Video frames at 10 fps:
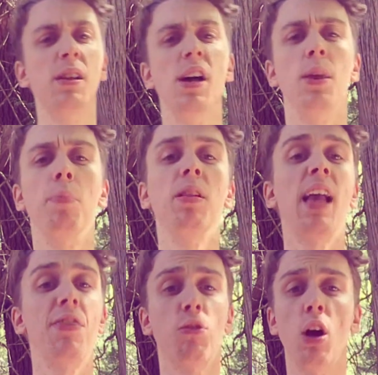the
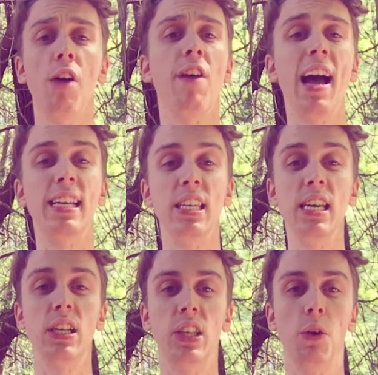plethora of
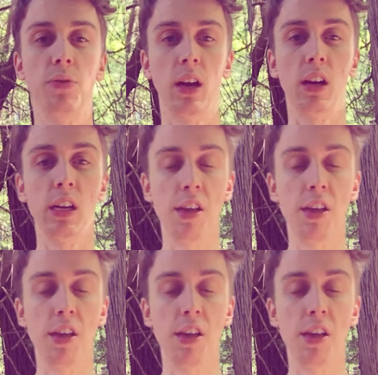ideas out there and,